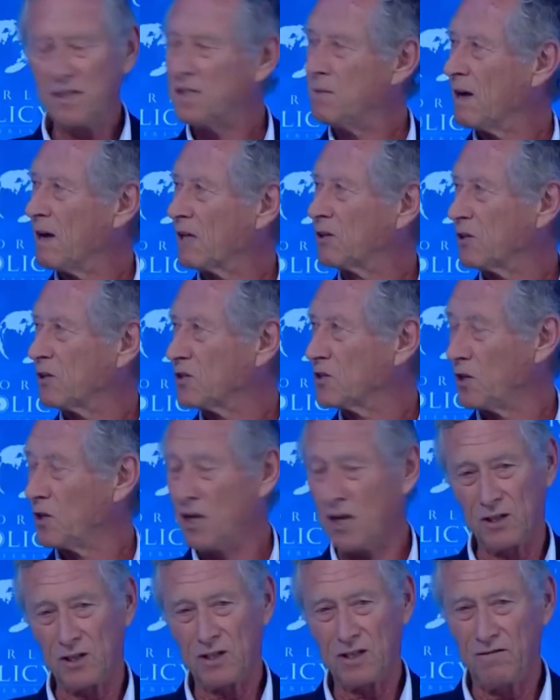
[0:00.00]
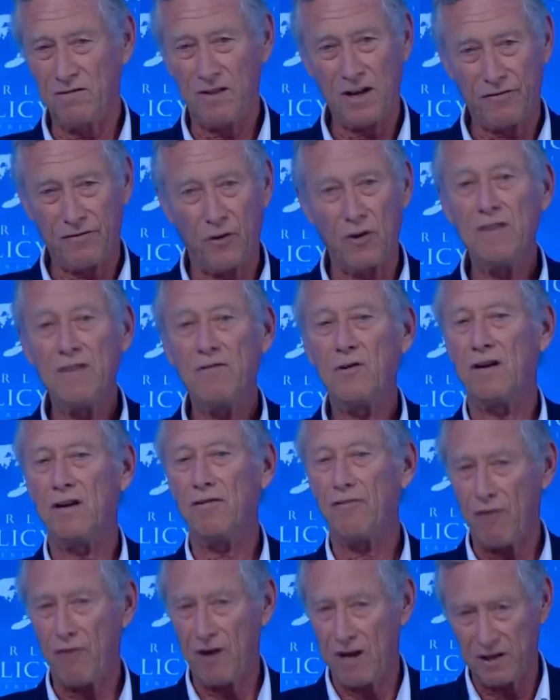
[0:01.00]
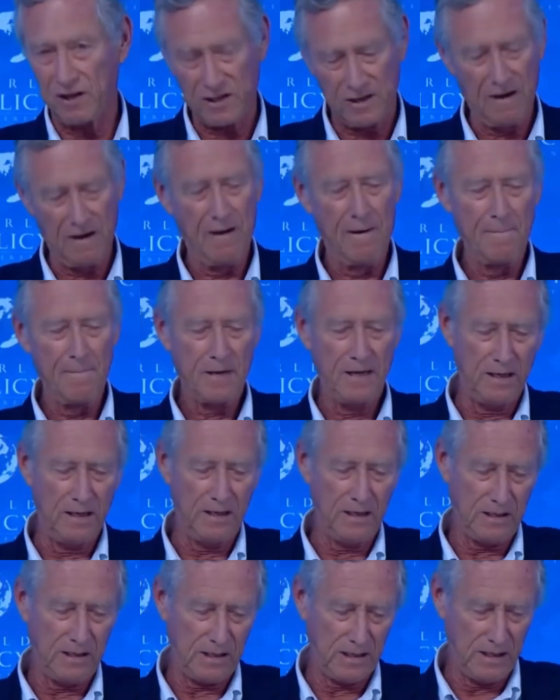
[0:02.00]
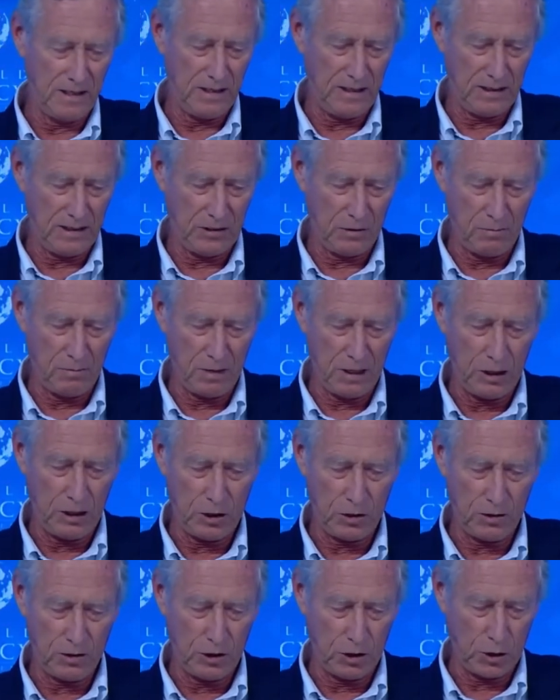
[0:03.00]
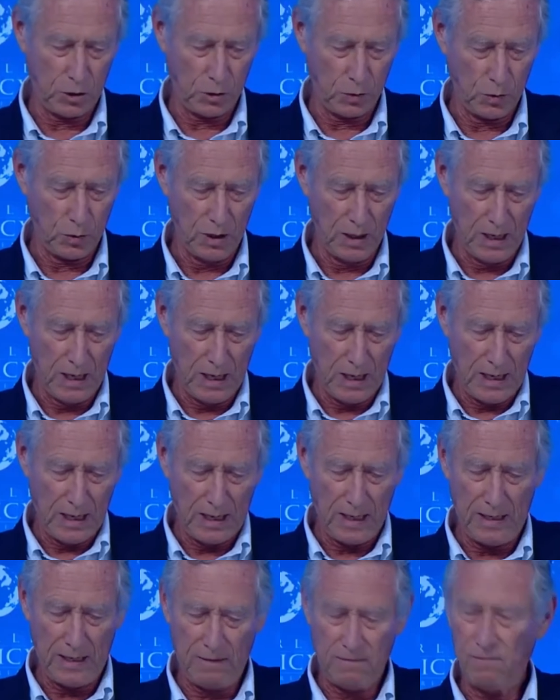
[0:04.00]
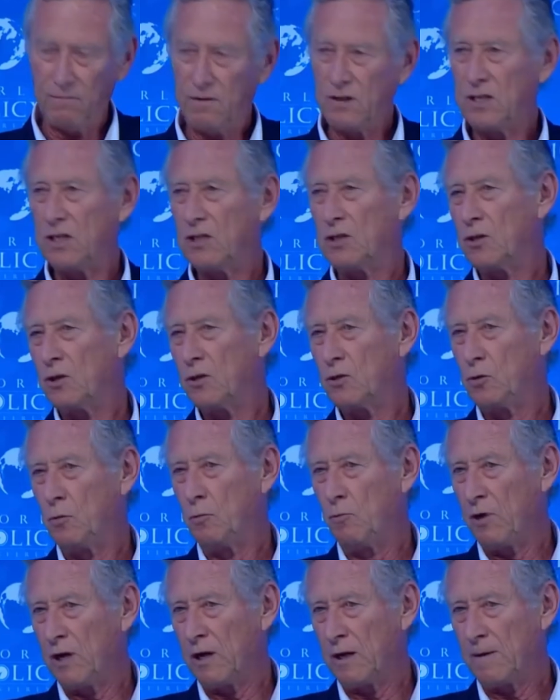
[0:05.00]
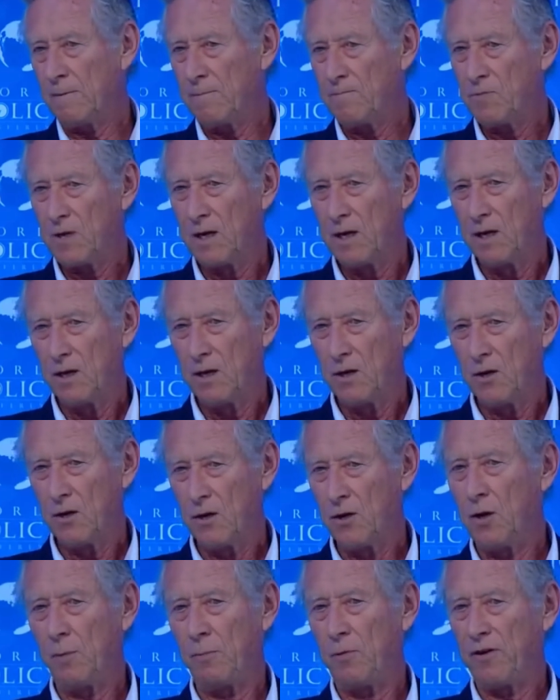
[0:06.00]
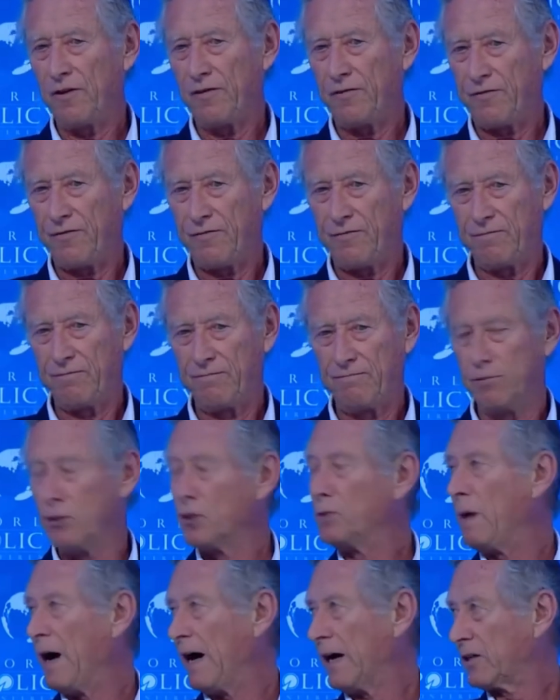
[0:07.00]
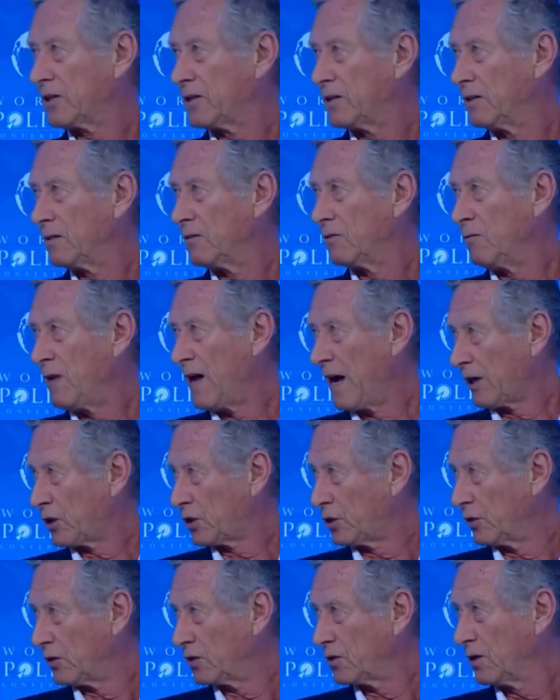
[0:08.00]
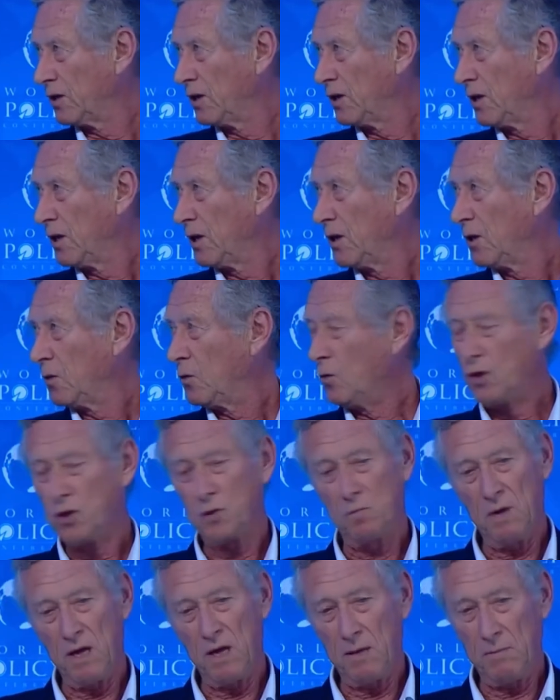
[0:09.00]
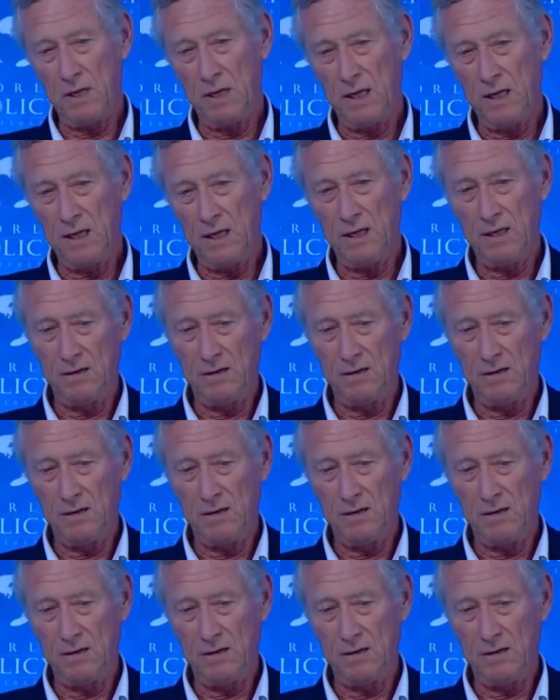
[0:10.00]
matters a lot, and therefore even in France, it is a major issue. And this is going to bring a number of pushbacks, reactions, which may be